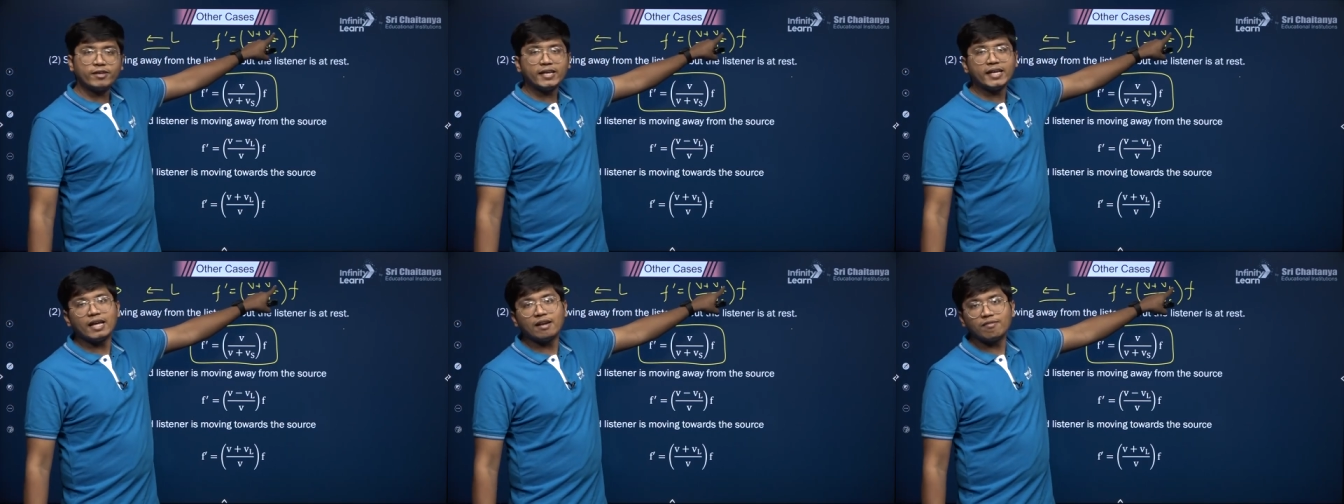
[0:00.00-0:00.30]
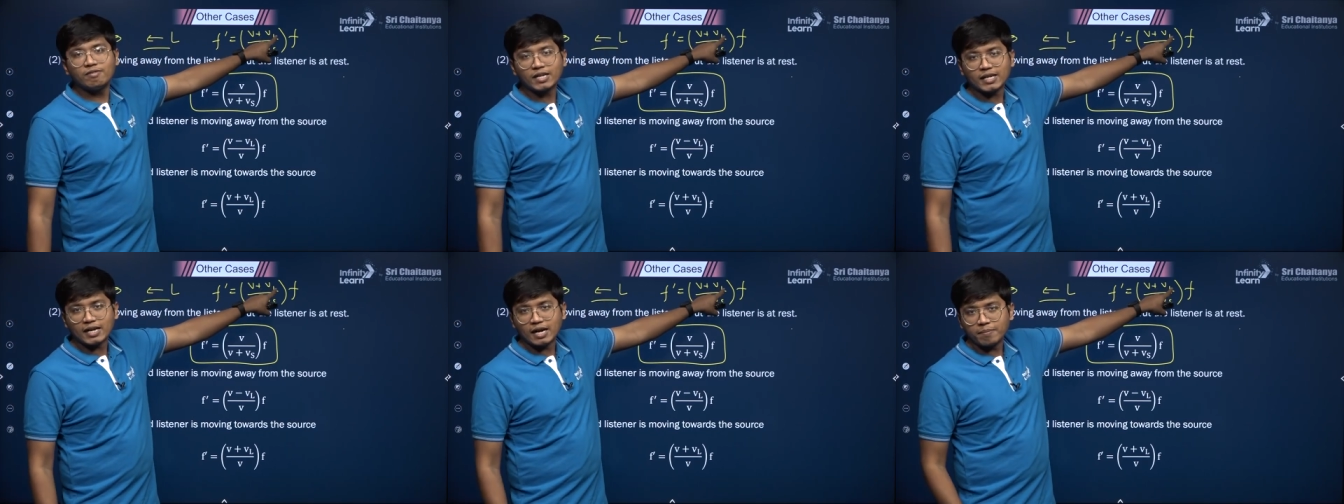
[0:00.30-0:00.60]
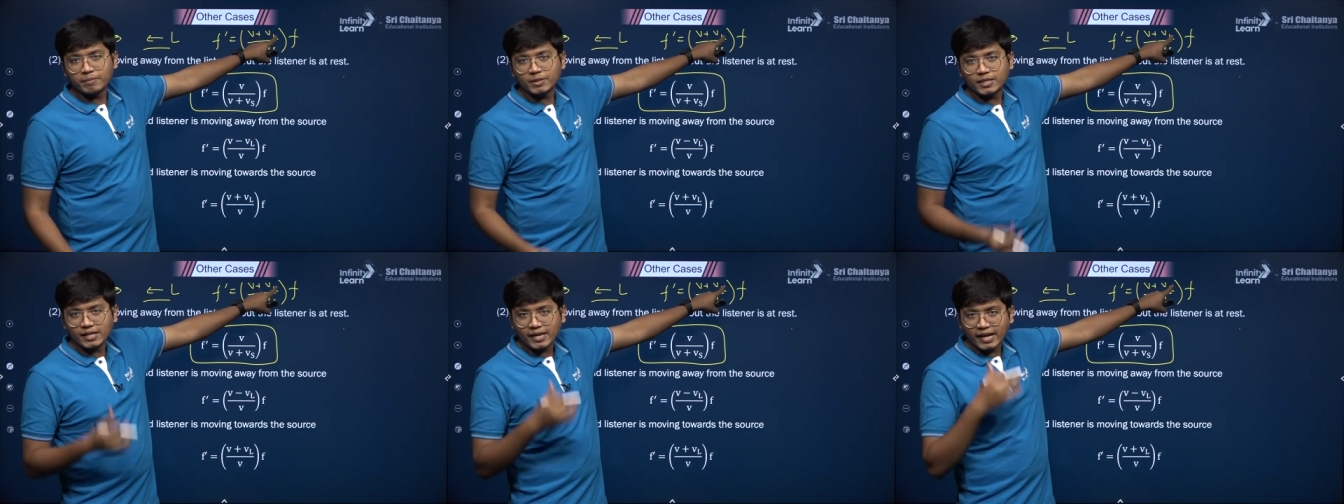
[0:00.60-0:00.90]
VL will
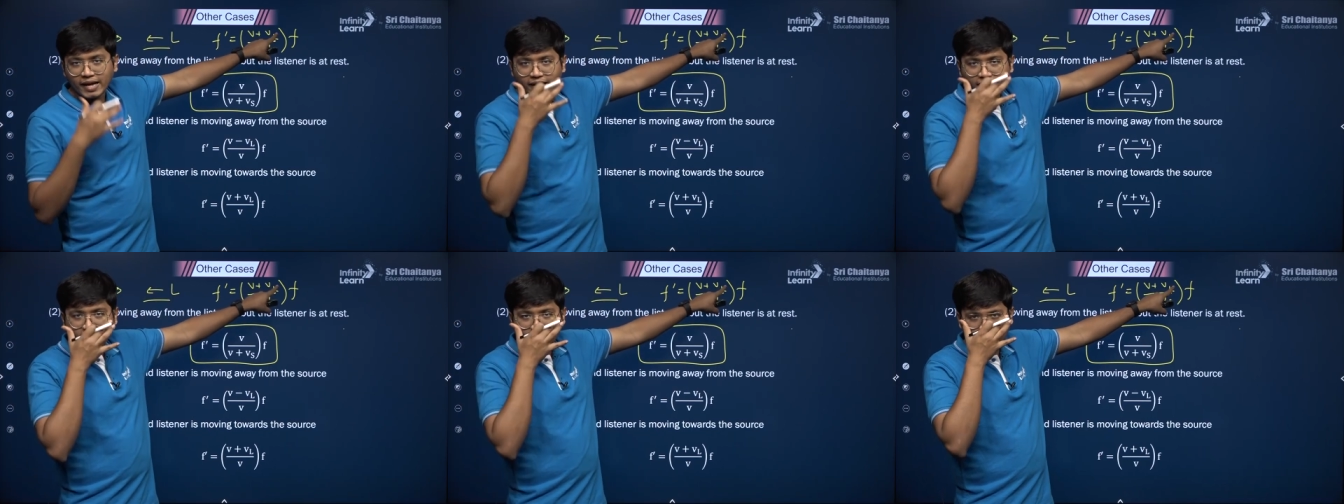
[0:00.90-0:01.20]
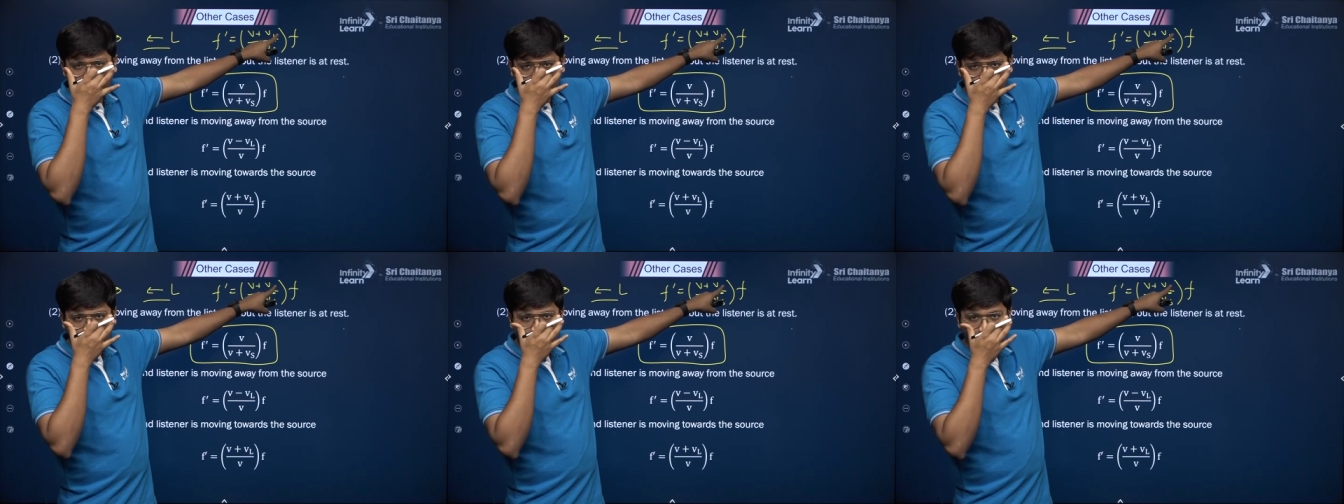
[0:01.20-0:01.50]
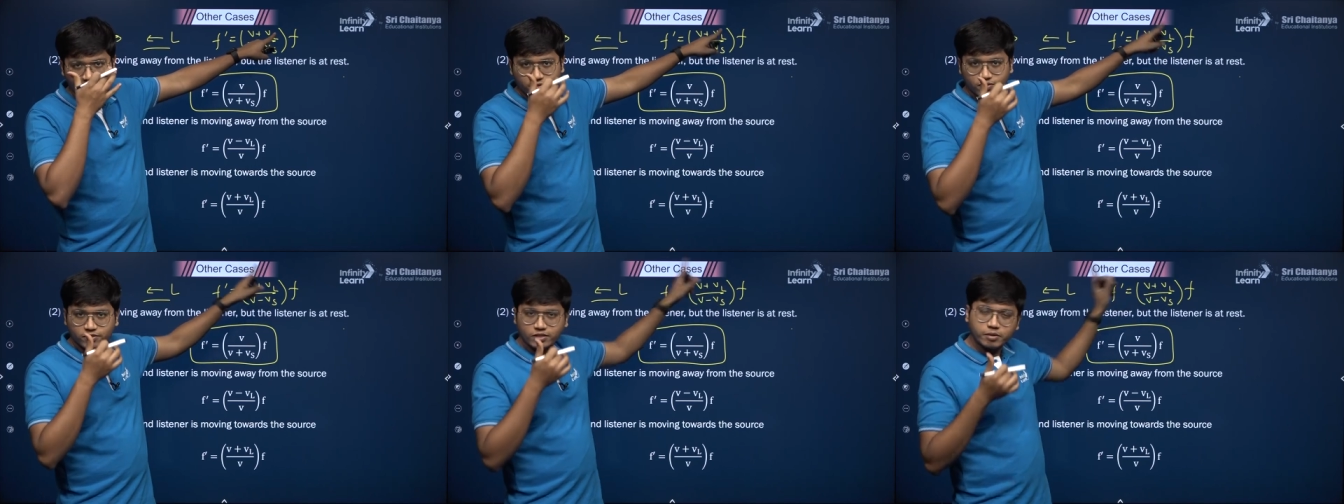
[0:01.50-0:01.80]
come with a negative
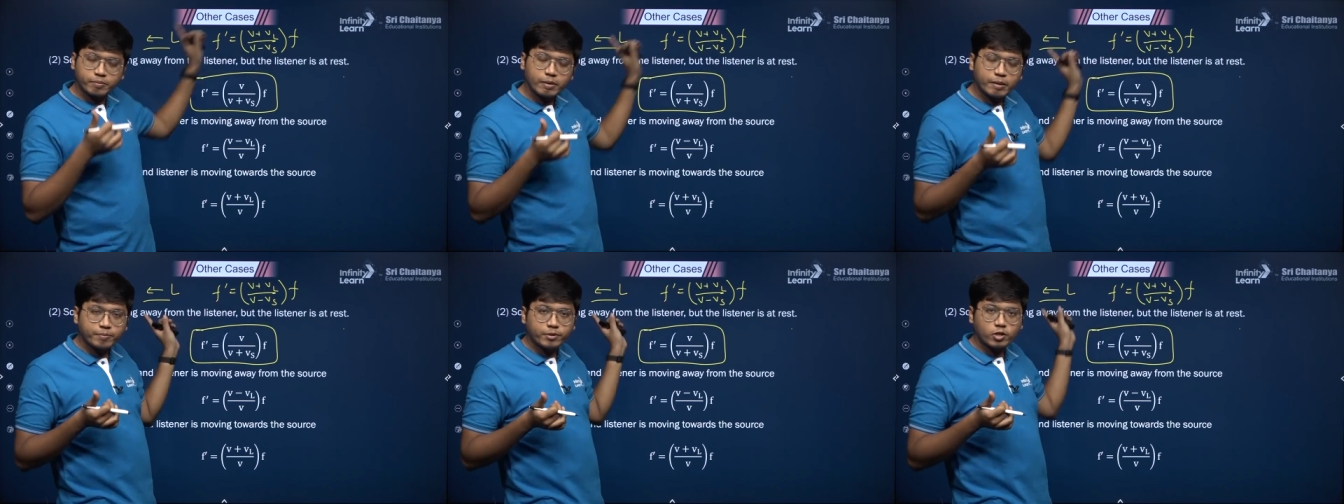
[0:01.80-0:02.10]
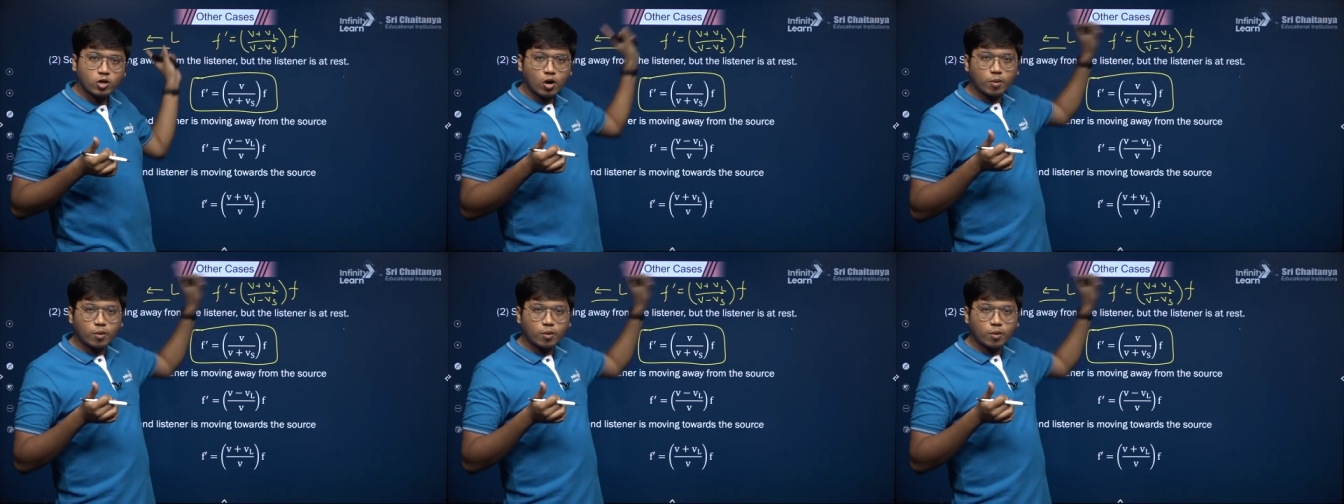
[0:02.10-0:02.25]
sign. Remember,